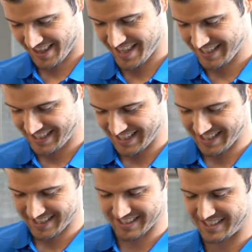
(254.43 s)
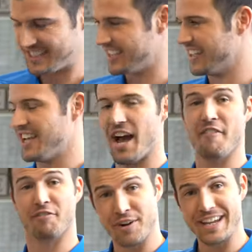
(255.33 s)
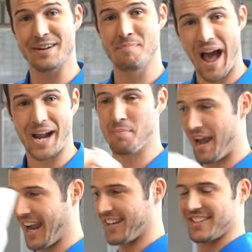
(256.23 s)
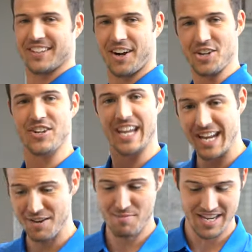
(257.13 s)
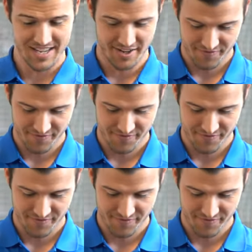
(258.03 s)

This is a freaking backpack. Are you kidding me?